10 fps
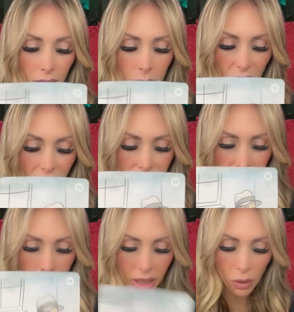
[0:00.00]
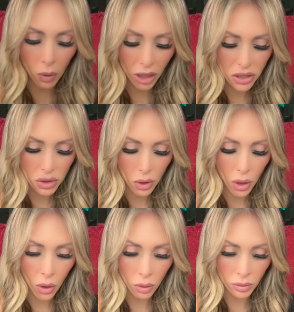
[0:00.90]
because somebody wanted you
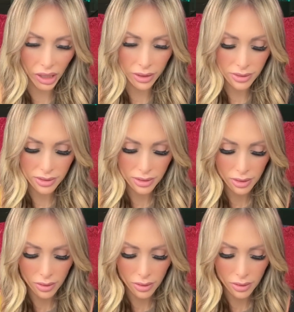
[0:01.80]
homeless.